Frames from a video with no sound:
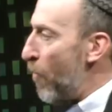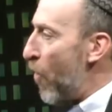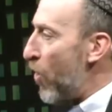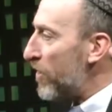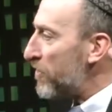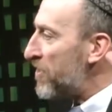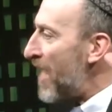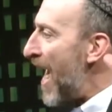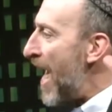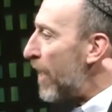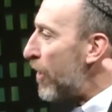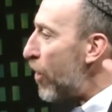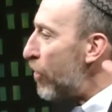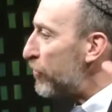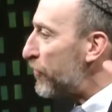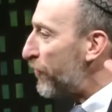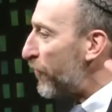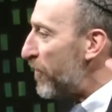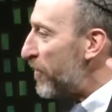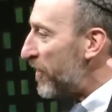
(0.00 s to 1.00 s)
more
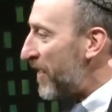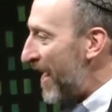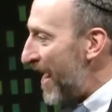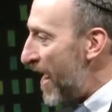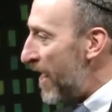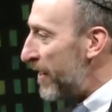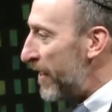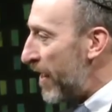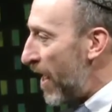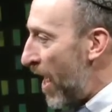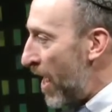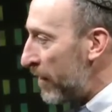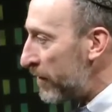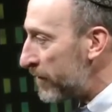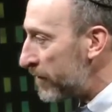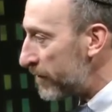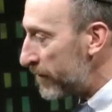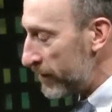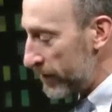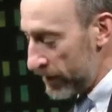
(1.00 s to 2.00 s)
tacos for Canada.
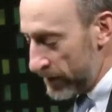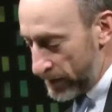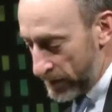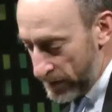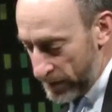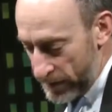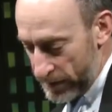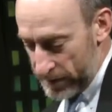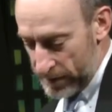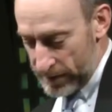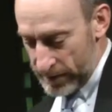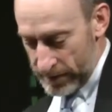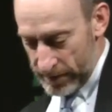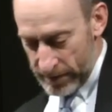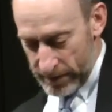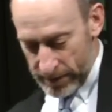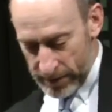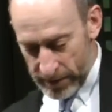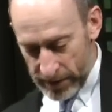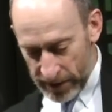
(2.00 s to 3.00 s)

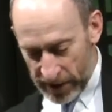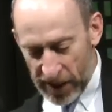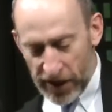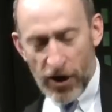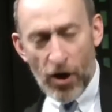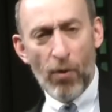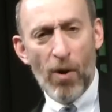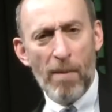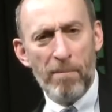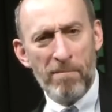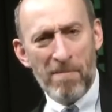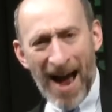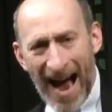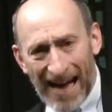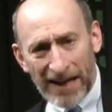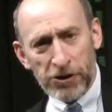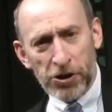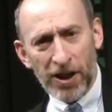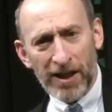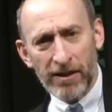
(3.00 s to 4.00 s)
Can you
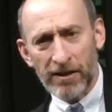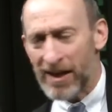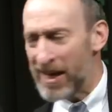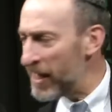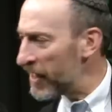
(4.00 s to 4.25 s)
imagine?